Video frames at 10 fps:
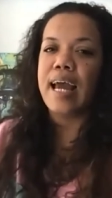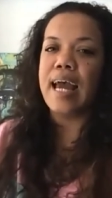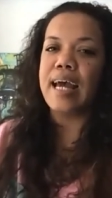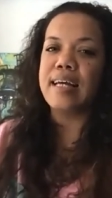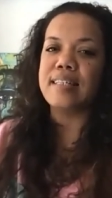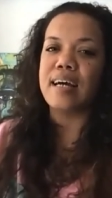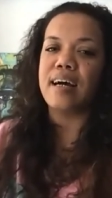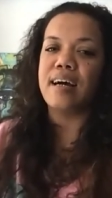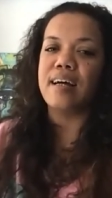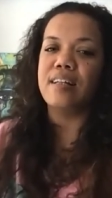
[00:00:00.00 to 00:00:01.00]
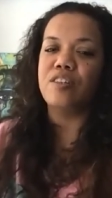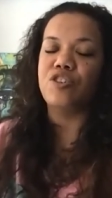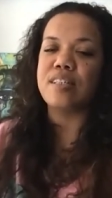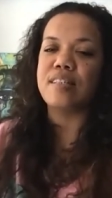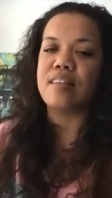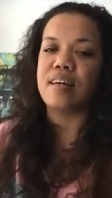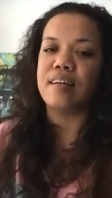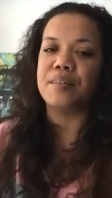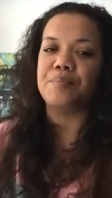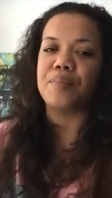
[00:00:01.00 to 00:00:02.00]
and
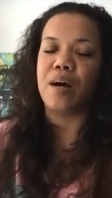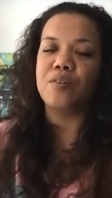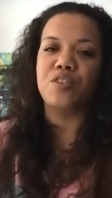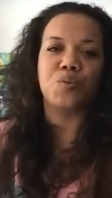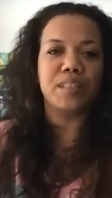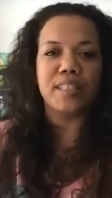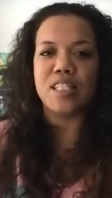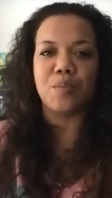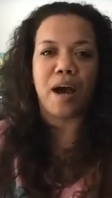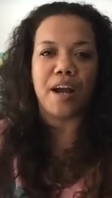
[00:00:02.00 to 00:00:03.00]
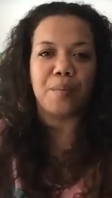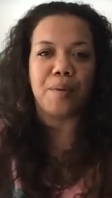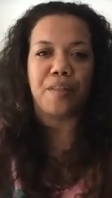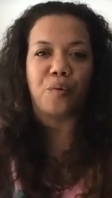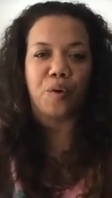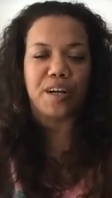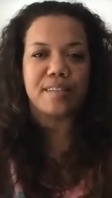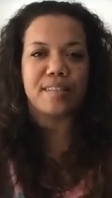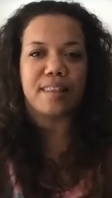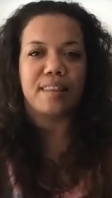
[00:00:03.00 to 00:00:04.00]
I was just really inspired by the
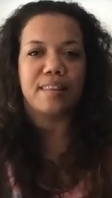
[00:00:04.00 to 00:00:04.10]
works of